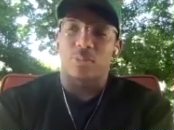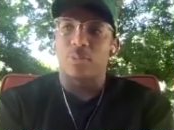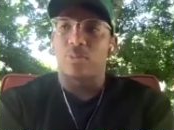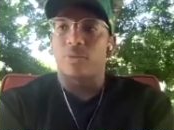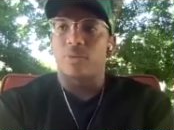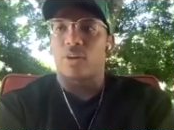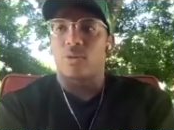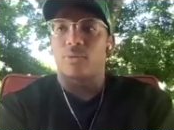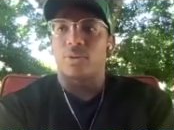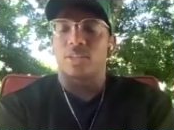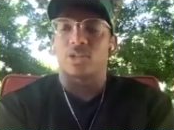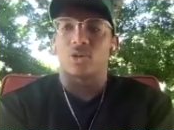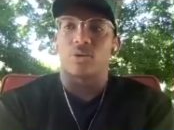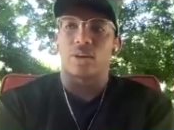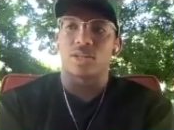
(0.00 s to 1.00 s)
People have
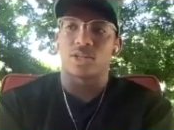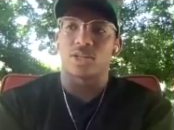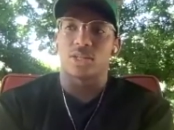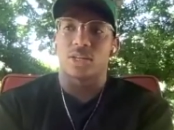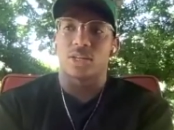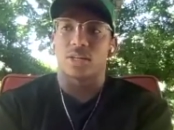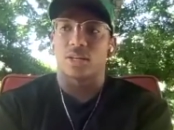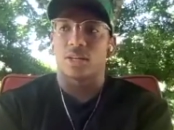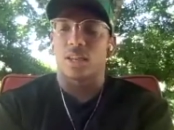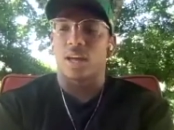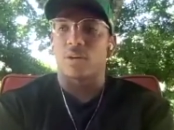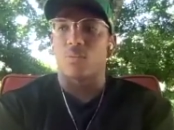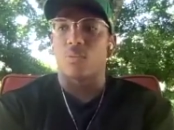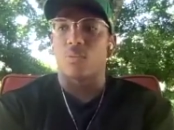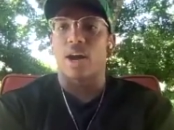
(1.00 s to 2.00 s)
always questioned,
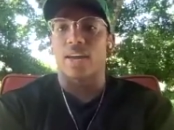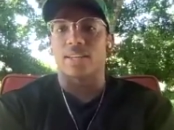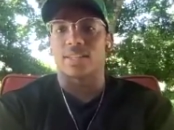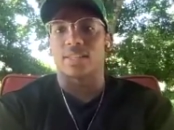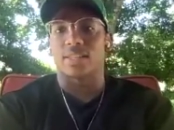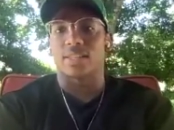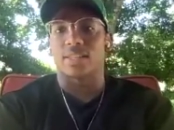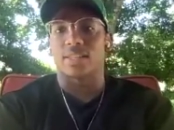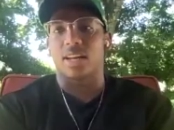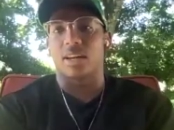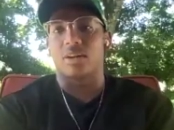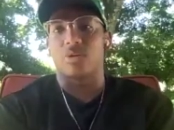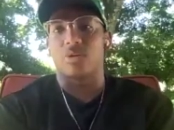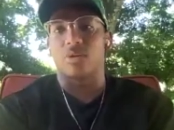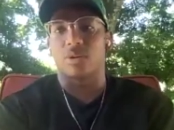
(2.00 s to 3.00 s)
like, why I stay in
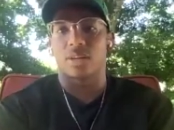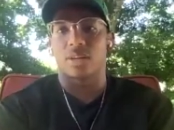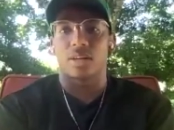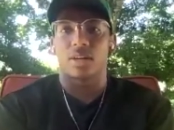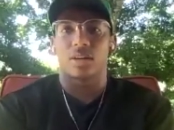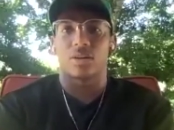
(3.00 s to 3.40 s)
Oregon,